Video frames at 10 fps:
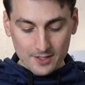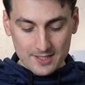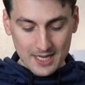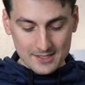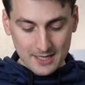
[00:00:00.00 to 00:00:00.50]

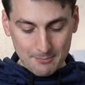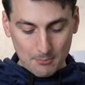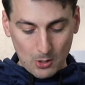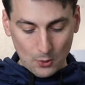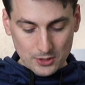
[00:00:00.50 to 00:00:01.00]
Testing
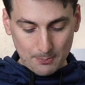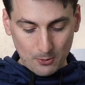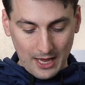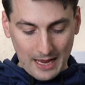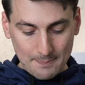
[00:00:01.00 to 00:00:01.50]
multiple
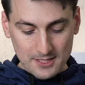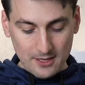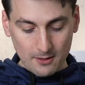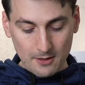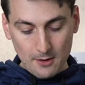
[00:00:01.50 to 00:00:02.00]
apps
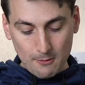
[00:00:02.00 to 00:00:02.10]
here